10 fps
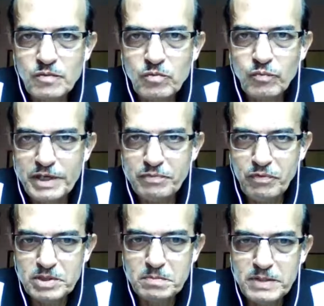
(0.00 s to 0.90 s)
wait
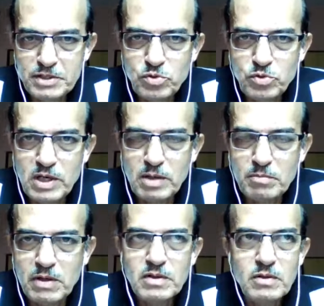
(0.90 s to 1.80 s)
for the bird to come.
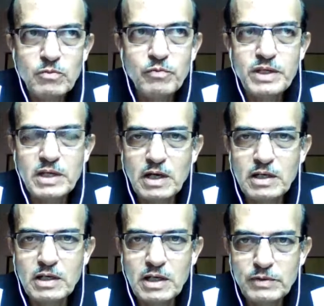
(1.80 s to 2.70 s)
We
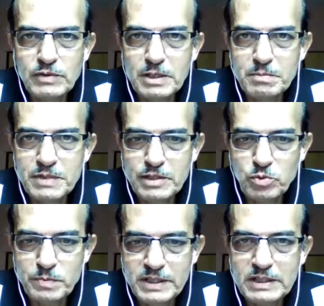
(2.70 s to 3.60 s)
allow that bird to
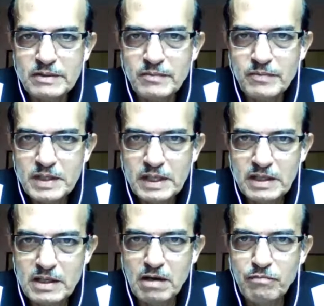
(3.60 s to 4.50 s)
be
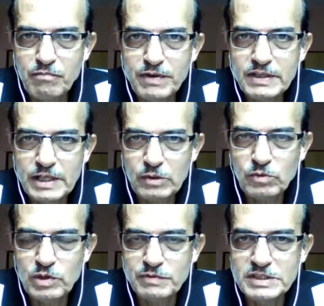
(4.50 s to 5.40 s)
in comfort, then
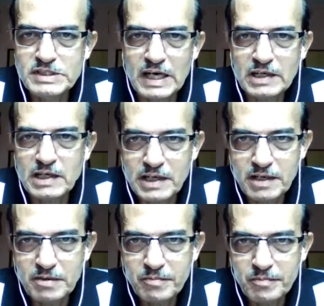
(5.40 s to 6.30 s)
only we start clicking.
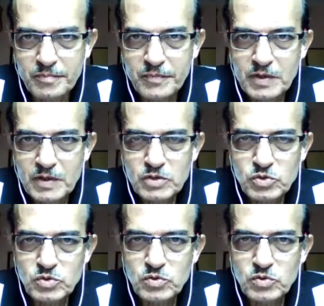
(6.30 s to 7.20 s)

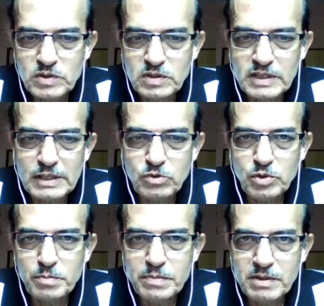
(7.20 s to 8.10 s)
So that
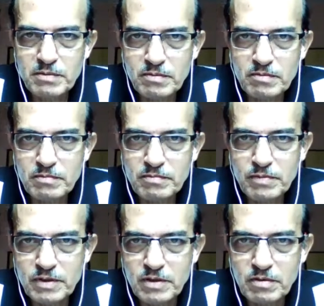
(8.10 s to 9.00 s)
could be
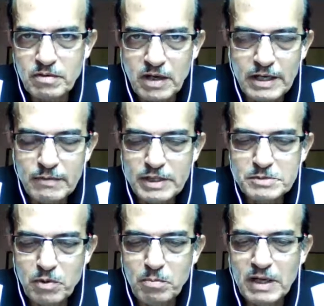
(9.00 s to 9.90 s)
advice
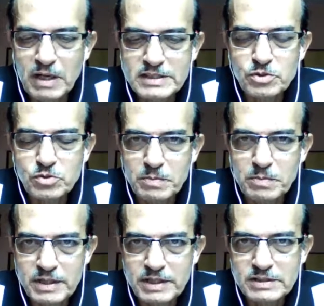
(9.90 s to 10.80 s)
from my side to the birders.